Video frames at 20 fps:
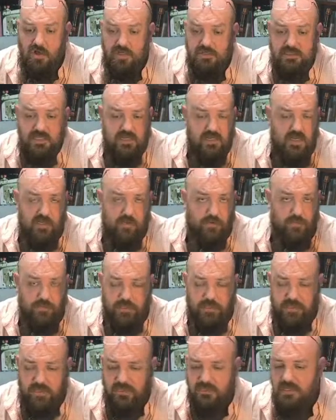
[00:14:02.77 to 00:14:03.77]
and other
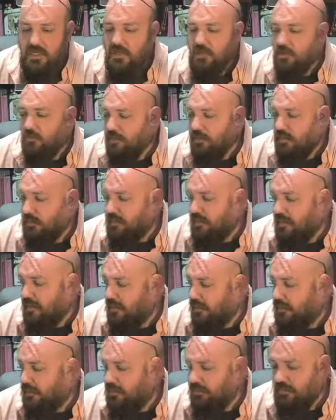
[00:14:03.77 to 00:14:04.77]
things, but
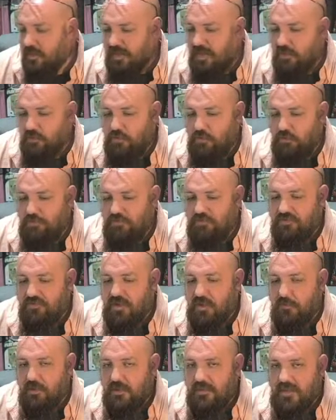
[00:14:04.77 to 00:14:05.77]
apparently Beowulf is going
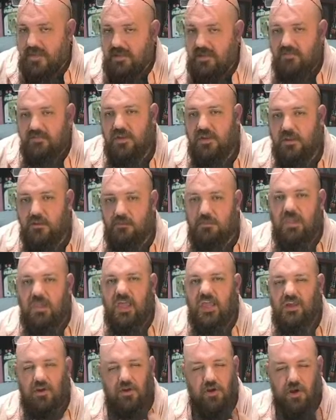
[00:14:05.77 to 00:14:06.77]
to be that. He's going to play
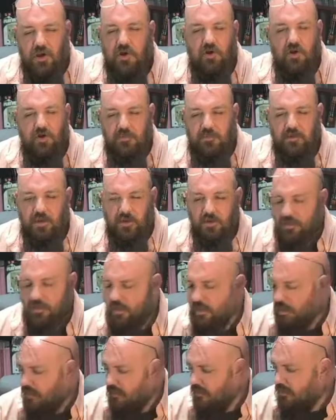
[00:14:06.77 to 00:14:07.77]
on hard mode
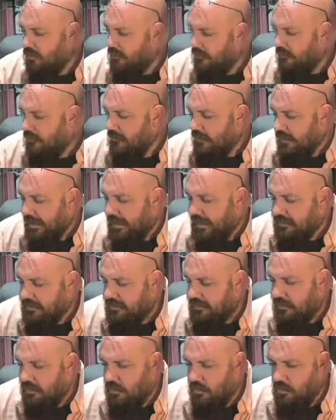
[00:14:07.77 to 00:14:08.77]
here. And
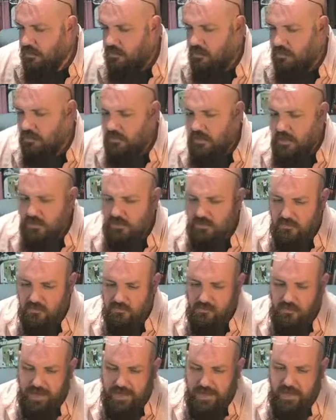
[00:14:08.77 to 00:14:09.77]
so Grendel
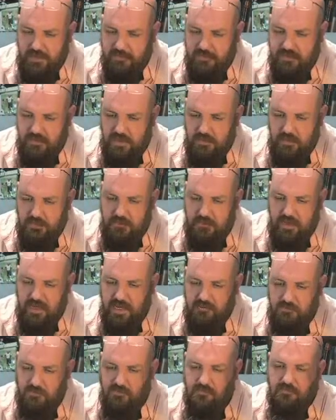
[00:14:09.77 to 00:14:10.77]
grabs him, and
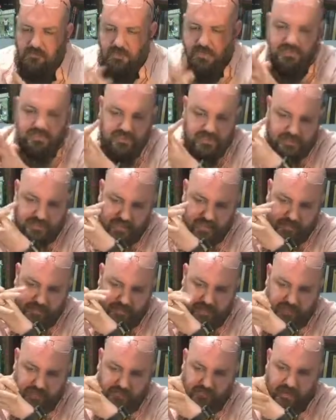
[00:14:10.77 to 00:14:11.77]
Beowulf reaches up
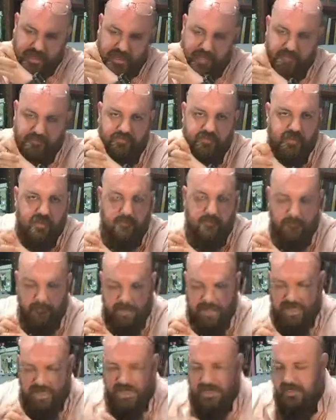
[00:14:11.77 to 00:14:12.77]
and grabs him
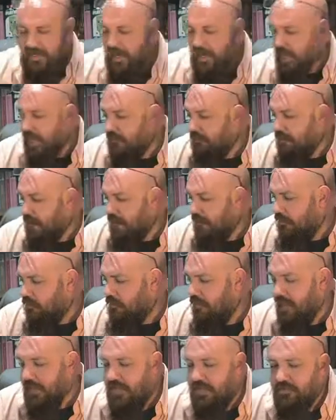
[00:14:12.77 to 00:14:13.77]
back. And by the
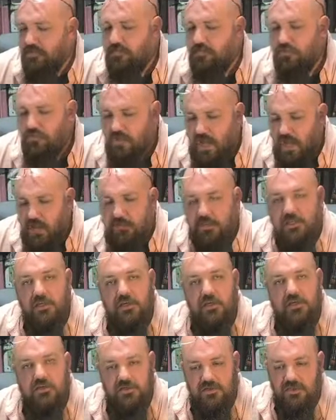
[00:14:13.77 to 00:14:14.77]
way, it's probably a
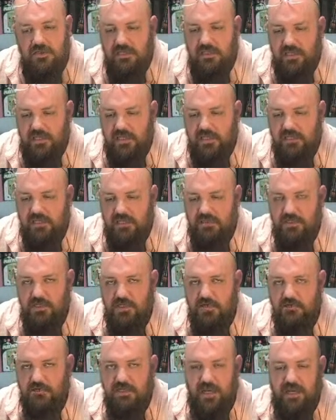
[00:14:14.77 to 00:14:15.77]
good thing he
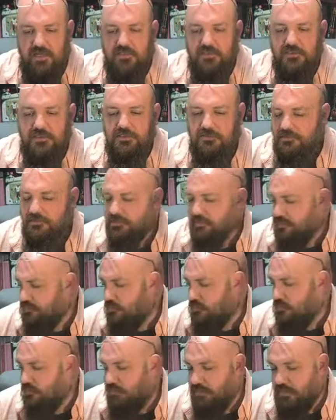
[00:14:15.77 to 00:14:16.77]
chose not to use a
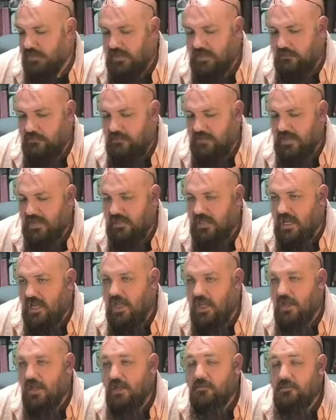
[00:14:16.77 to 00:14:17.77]
sword. Really convenient.
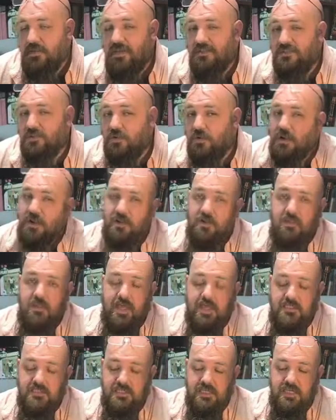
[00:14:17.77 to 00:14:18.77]
Because Grendel
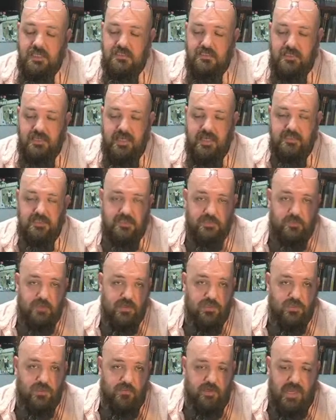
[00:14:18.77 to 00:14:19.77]
has a
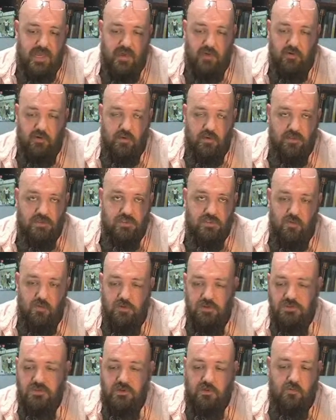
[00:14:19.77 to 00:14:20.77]
special power where
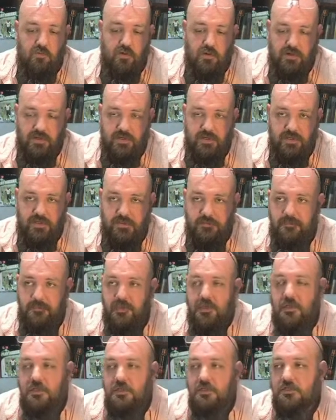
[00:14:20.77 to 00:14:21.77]
swords don't work on him.
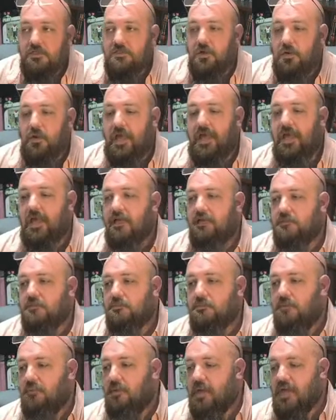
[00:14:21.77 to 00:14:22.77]
So as
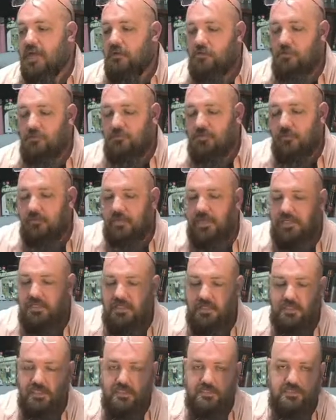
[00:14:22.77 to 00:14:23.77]
Beowulf immediately
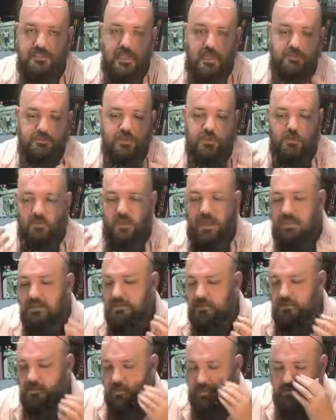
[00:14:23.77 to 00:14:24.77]
gets up to
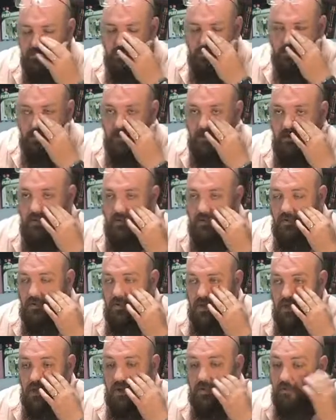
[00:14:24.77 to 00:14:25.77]
wrestle with Grendel,
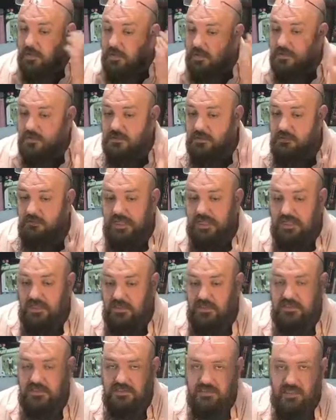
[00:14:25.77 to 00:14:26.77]
Grendel's
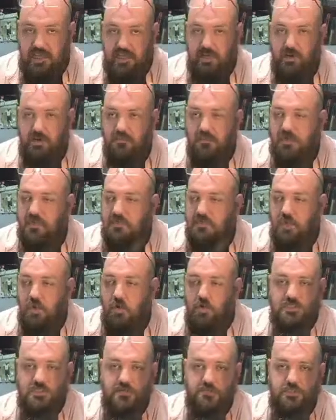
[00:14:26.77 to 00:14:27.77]
immediately scared because no
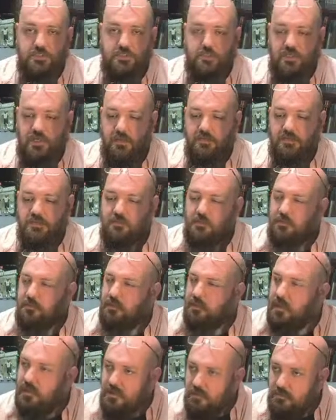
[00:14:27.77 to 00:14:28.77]
one's ever stood up to him.
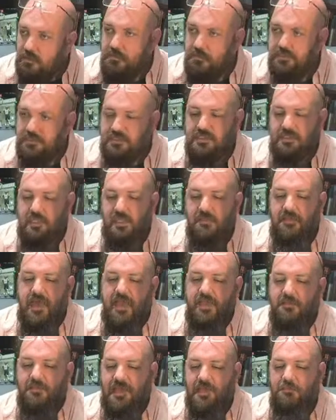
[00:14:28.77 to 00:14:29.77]
Grendel represents, again,
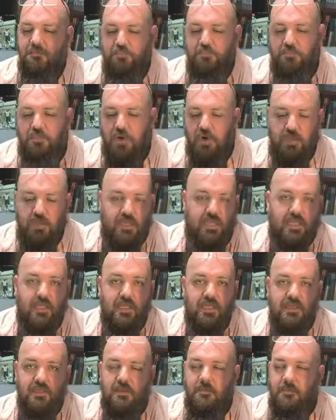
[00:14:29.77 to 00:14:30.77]
that bully
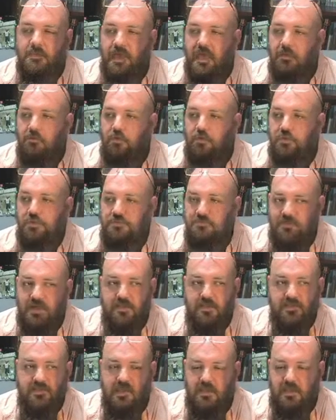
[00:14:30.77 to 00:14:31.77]
that once you finally
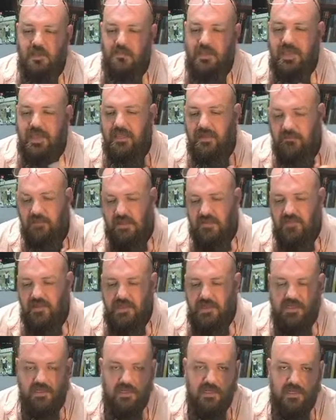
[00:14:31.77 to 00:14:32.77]
tell him, hey, I'm not
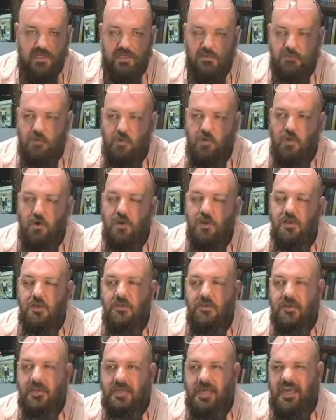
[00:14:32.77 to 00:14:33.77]
taking it anymore,
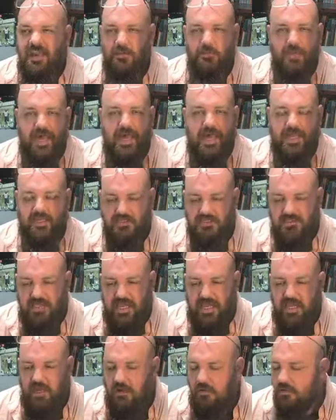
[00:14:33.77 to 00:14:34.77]
he kind of backs
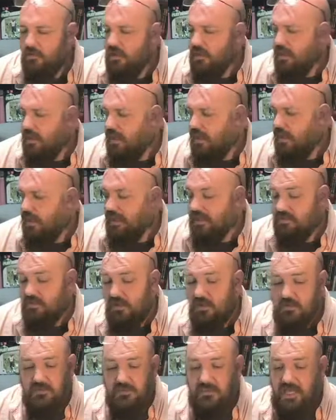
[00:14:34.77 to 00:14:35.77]
down. And
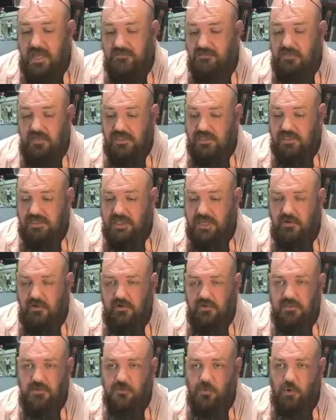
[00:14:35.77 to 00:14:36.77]
Grendel's definitely scared at
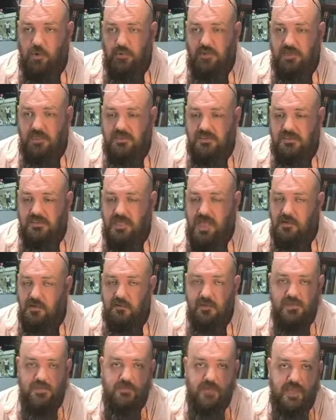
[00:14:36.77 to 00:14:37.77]
this point because not only
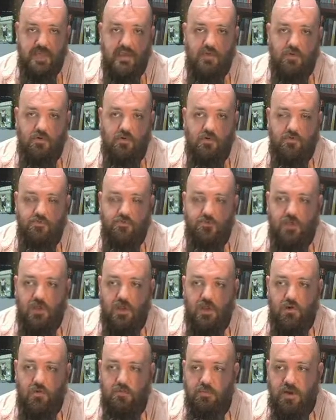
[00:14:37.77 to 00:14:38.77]
is Beowulf,
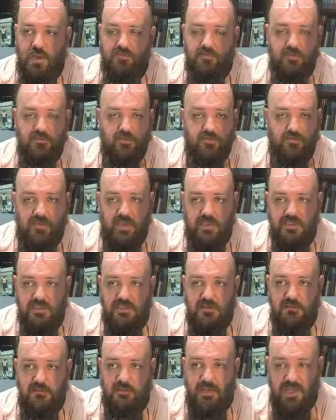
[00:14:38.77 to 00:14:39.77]
brave enough to face
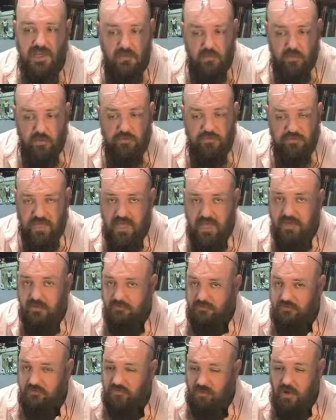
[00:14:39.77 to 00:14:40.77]
him, Beowulf's kind of
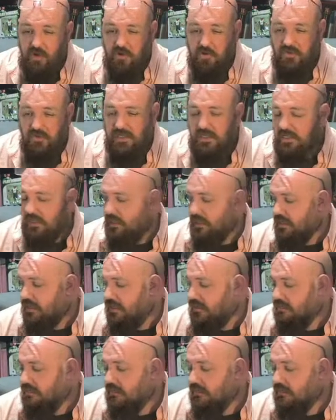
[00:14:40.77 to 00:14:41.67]
stronger than he is.